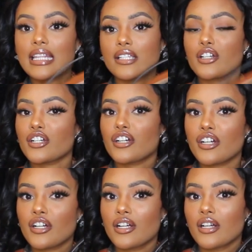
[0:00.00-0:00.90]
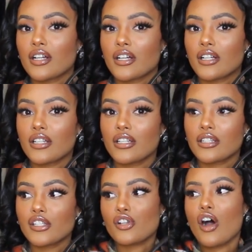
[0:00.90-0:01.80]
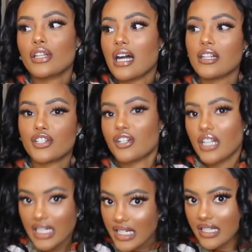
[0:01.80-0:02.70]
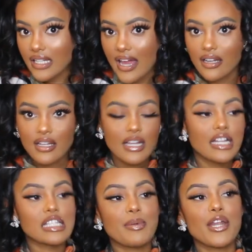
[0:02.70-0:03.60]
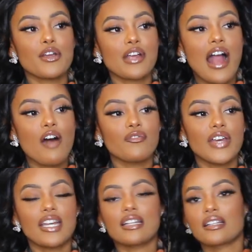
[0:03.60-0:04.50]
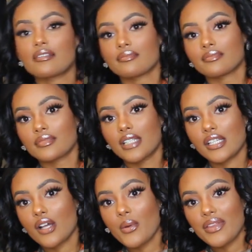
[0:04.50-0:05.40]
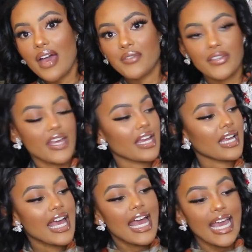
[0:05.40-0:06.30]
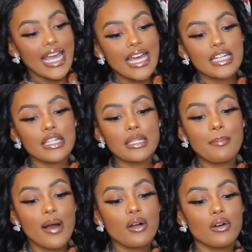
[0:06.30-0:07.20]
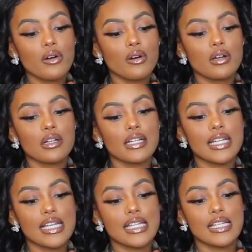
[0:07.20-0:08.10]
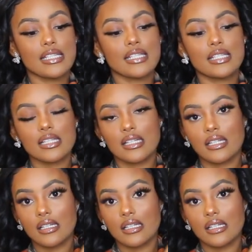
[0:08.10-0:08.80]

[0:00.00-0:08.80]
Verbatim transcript: these are your, these are all the colors you're gonna need. Like, depending on your outfit, these go with everything. And the buckle is